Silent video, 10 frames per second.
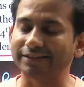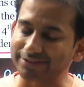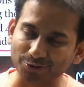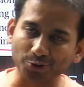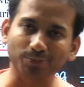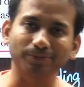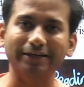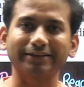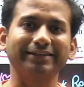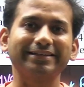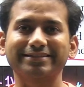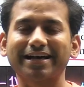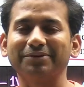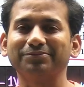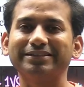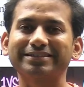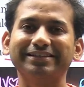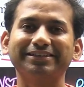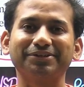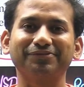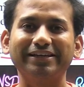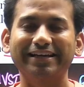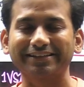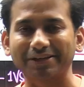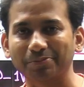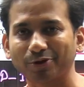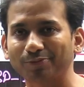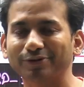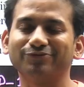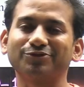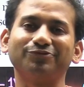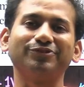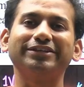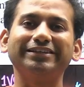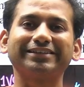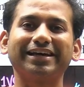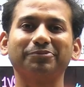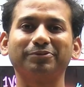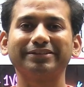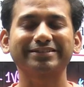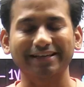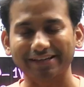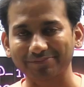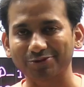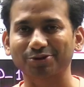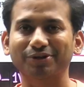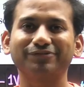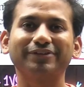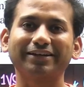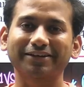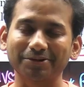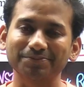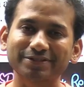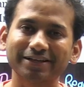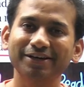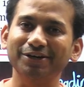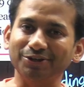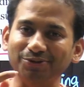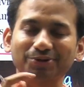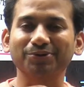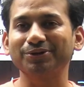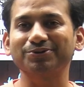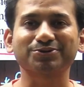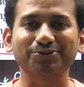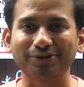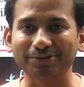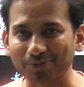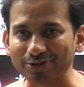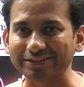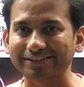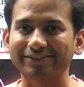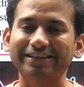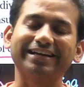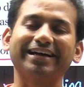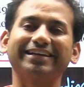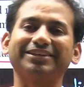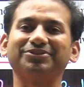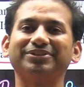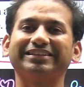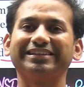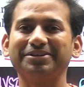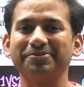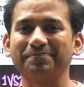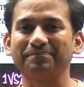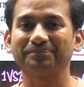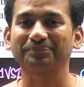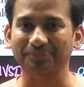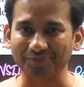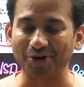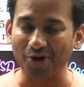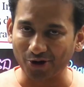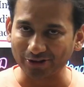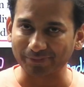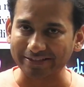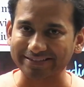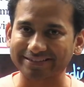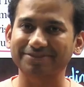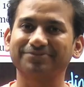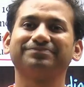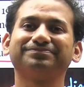Let's hope that in exam this year we get a problem from vernier calipers, and I'm sure if that comes, you are going to score it positively and accurately. All the best.